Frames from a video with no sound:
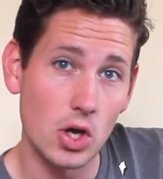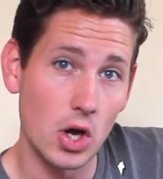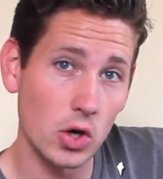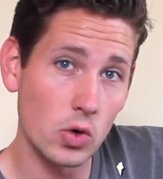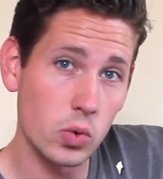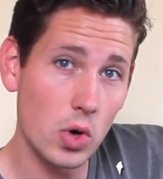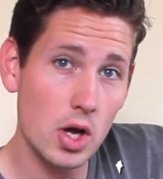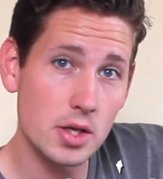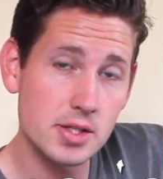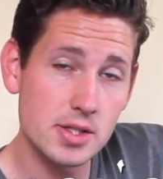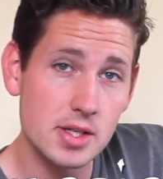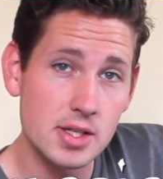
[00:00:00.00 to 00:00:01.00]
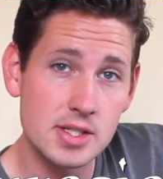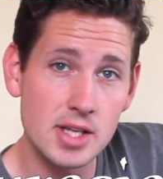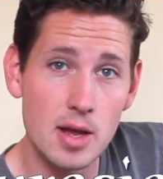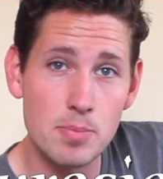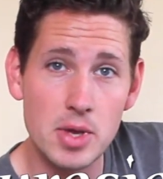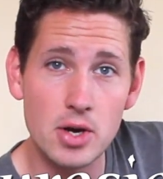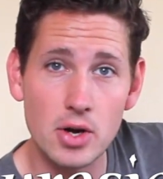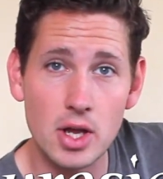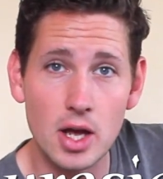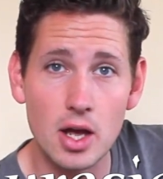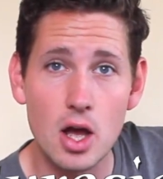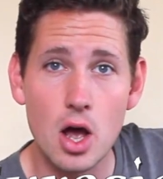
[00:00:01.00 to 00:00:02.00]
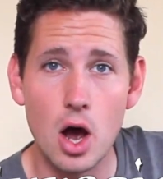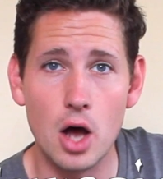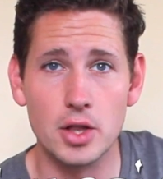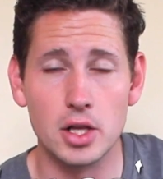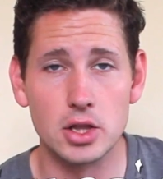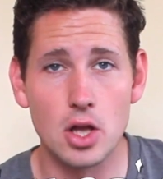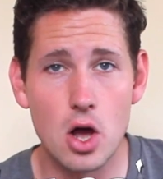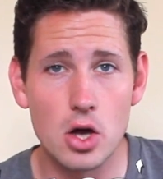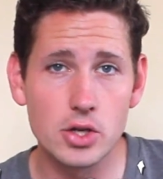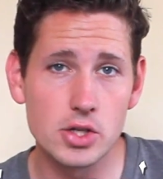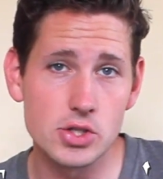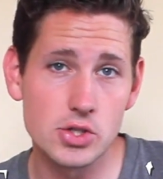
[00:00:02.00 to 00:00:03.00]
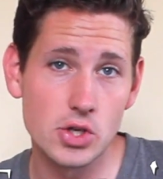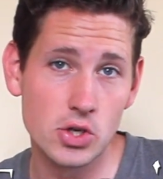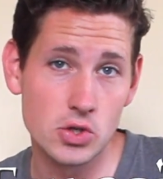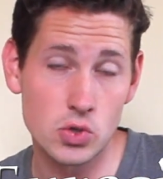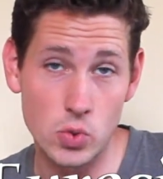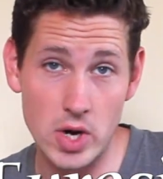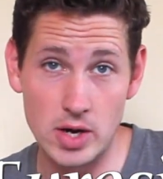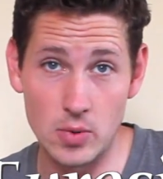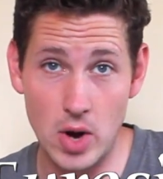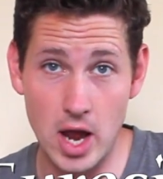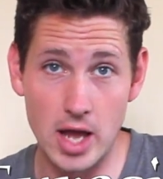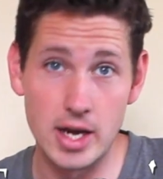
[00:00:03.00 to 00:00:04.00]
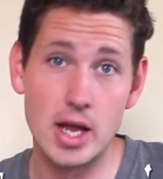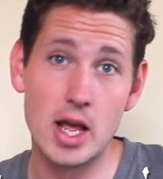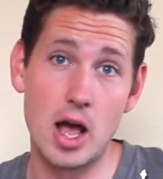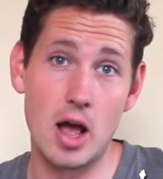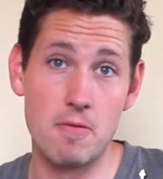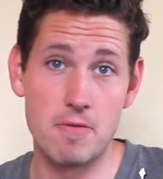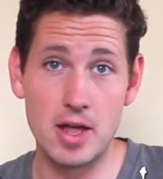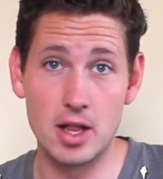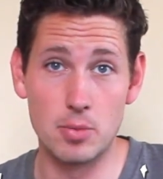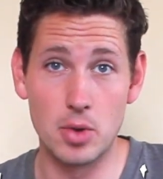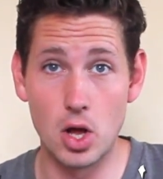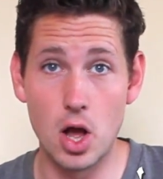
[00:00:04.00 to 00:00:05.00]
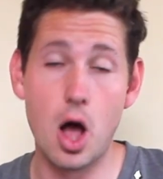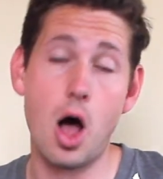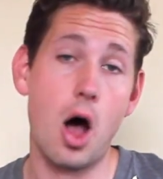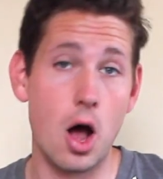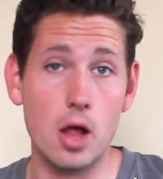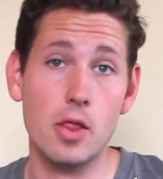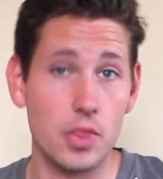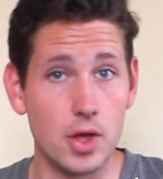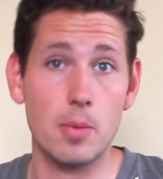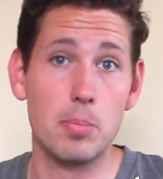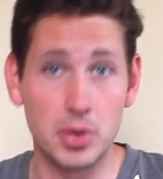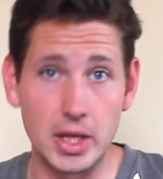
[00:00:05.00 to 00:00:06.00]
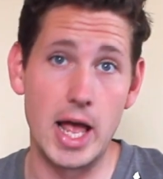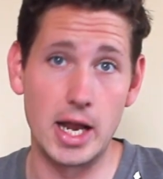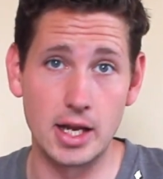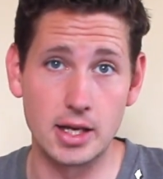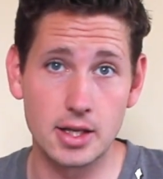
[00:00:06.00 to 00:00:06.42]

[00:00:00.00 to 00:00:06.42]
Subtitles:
across Siberia on the longest train ride available on the planet.